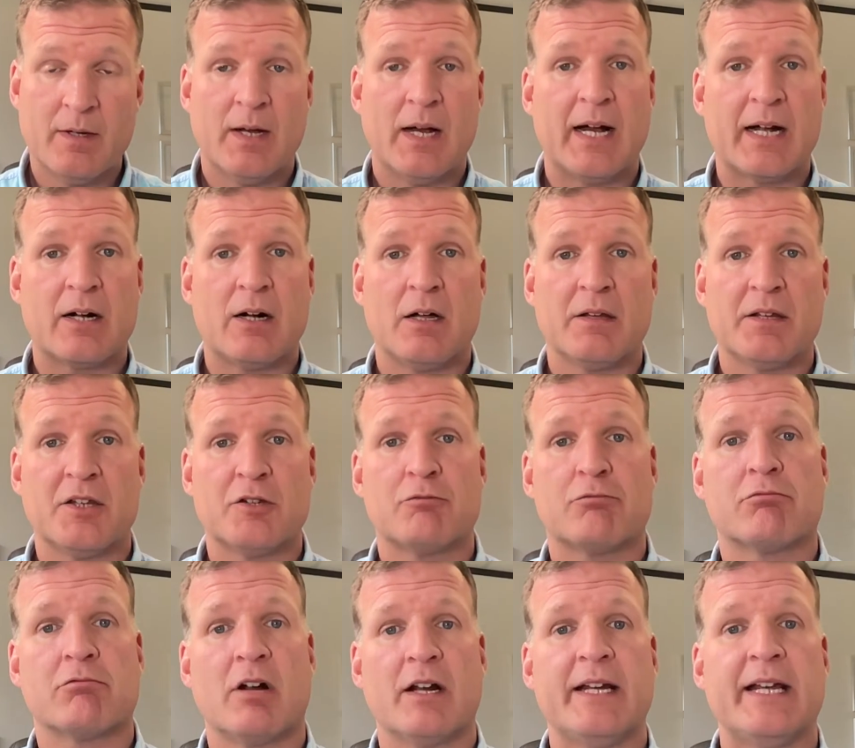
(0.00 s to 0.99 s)
I call this
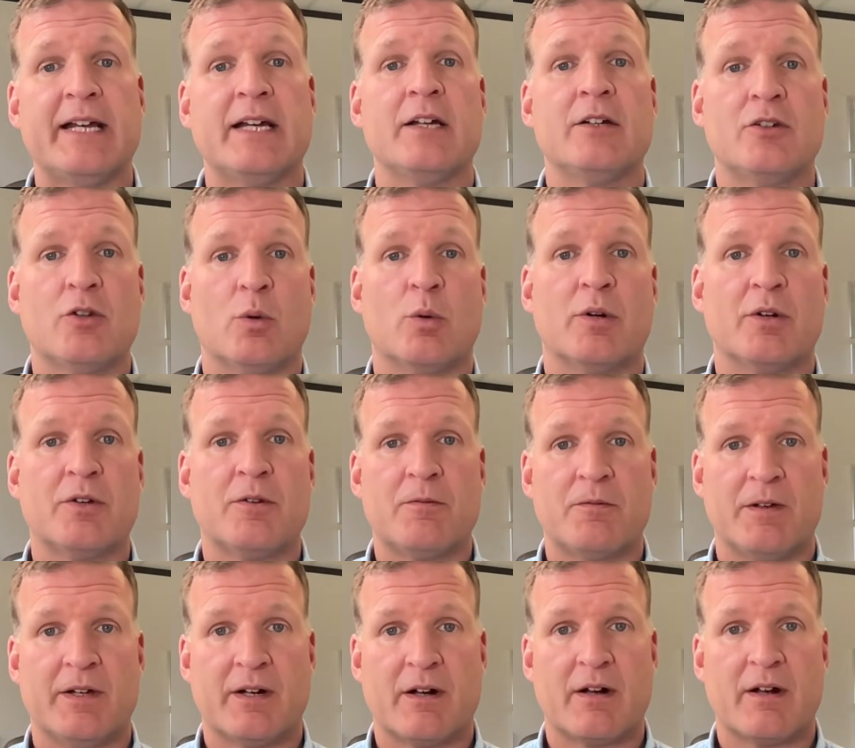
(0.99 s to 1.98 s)
running towards
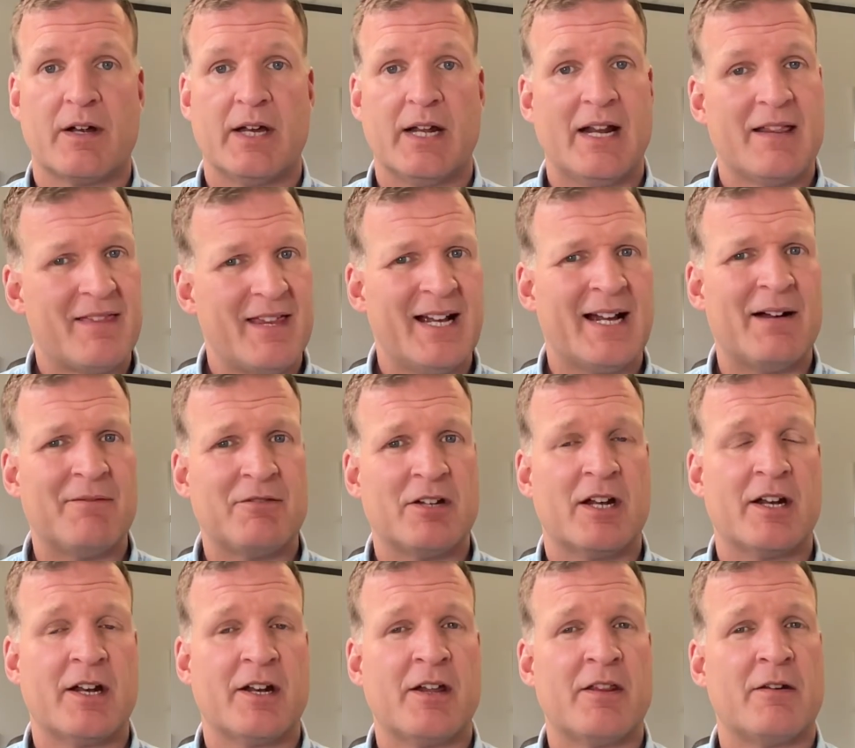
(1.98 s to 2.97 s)
fear. And I think I've
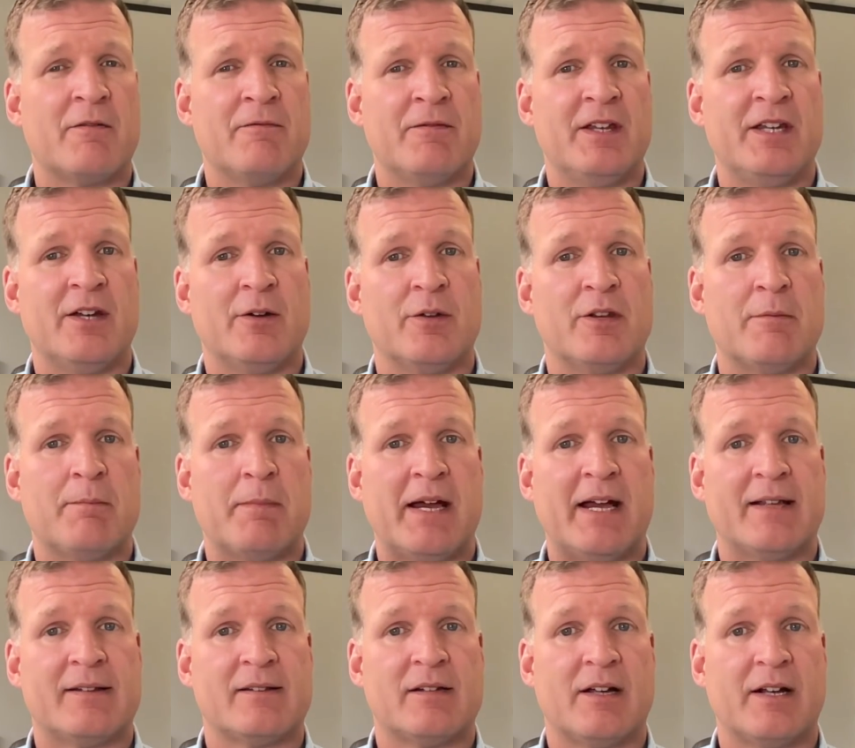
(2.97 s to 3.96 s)
done another video in the
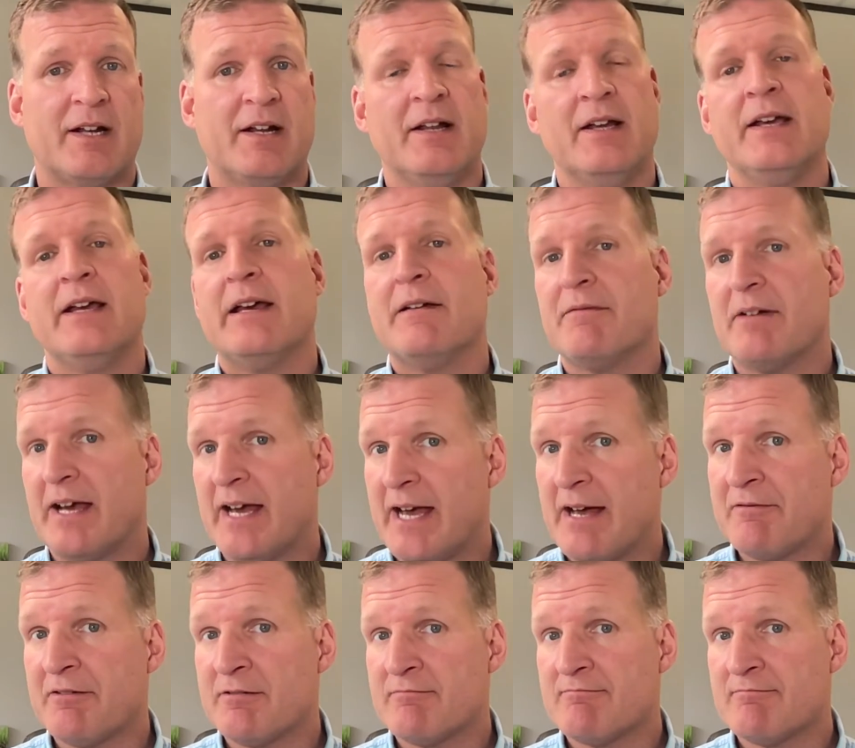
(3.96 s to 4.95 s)
past on it. If I
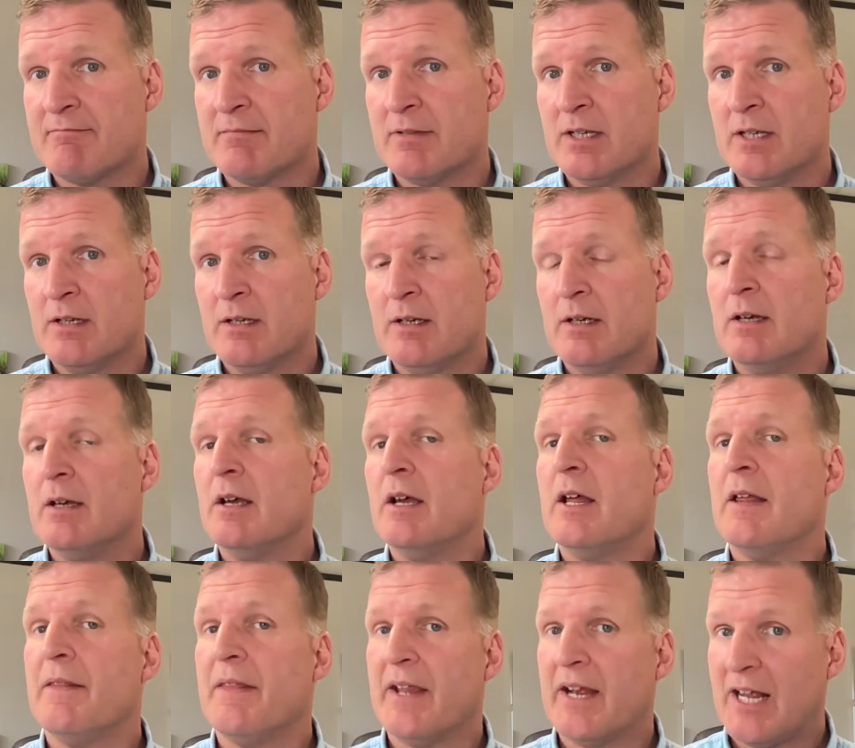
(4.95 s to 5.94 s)
haven't,
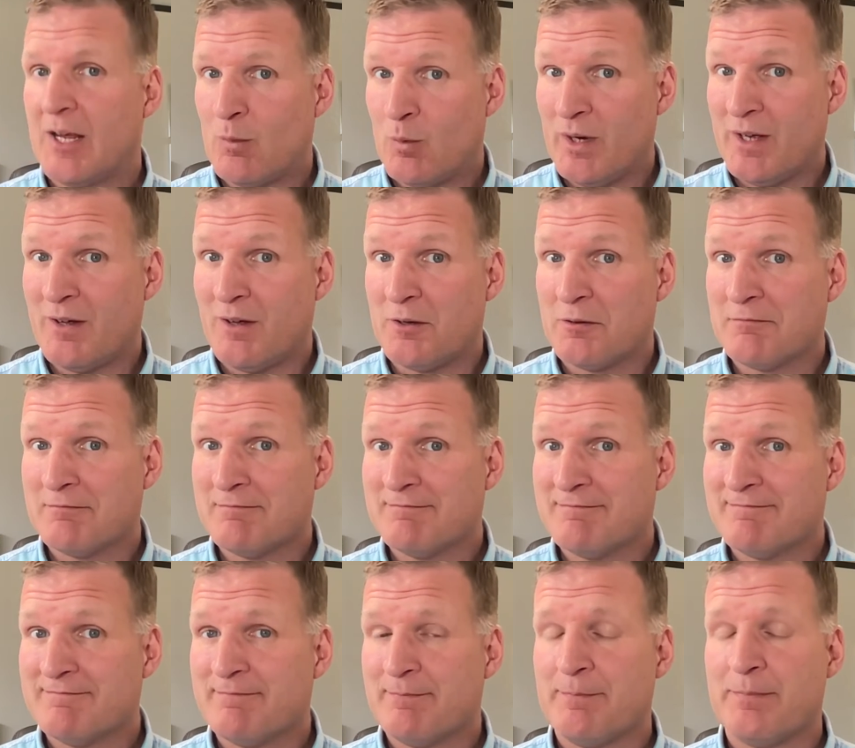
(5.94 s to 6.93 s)
then I will.
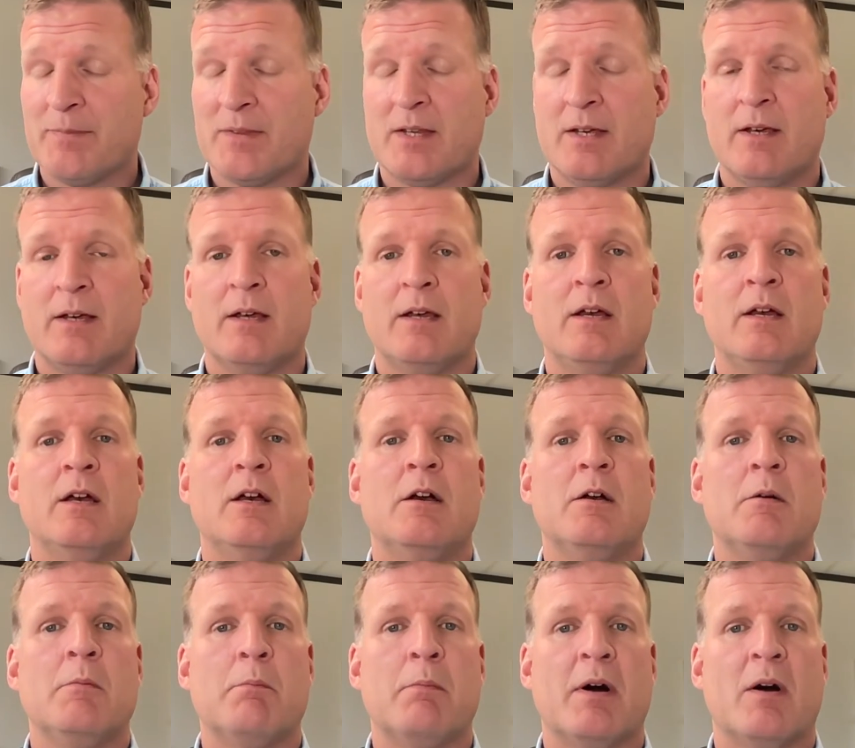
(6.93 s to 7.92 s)

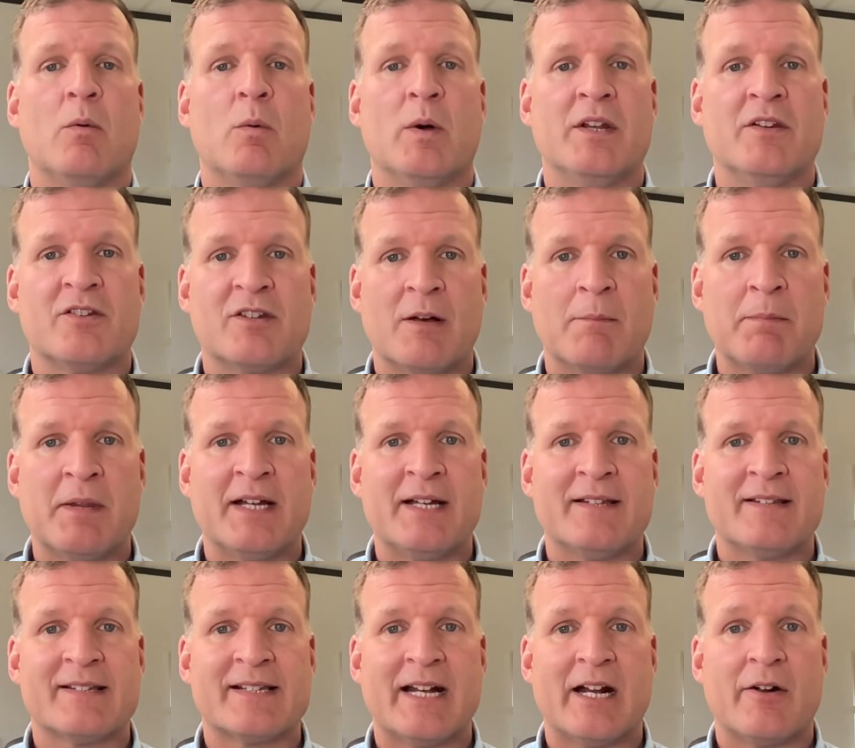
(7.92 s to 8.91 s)
But when something
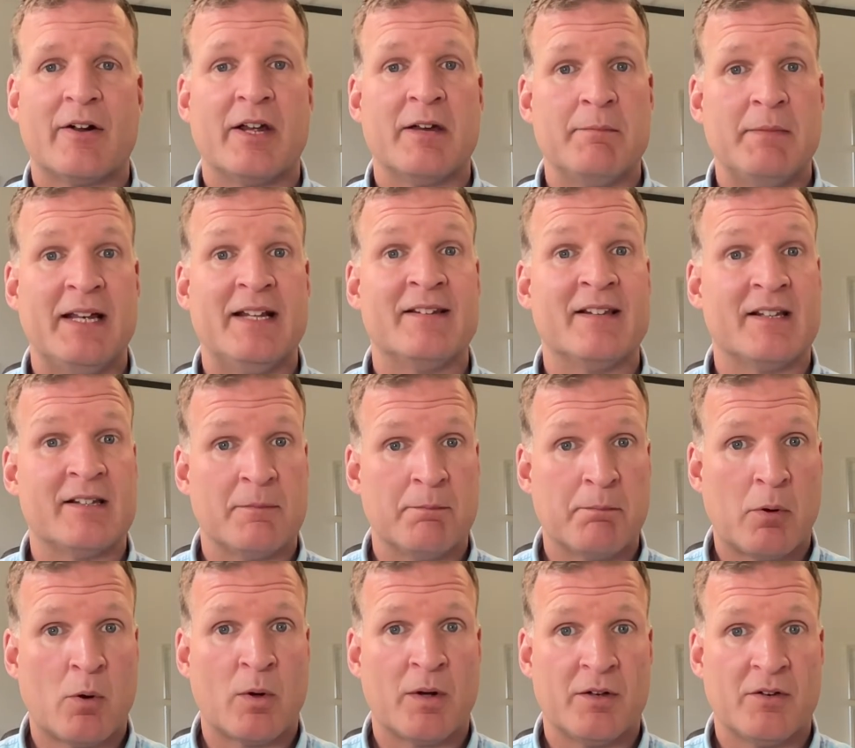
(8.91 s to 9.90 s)
is scary, it means it's
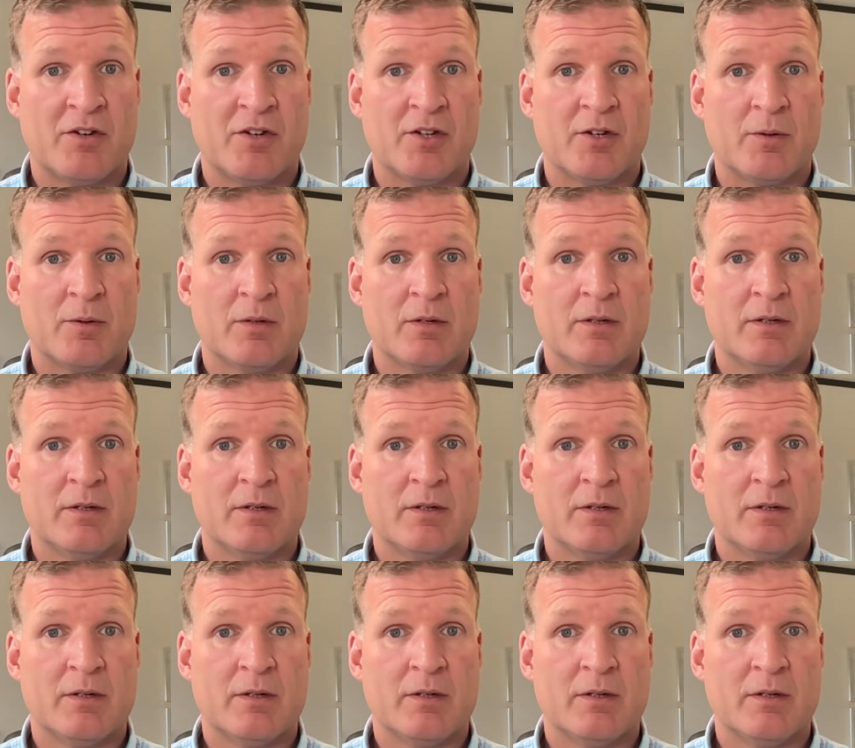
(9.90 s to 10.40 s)
important to you.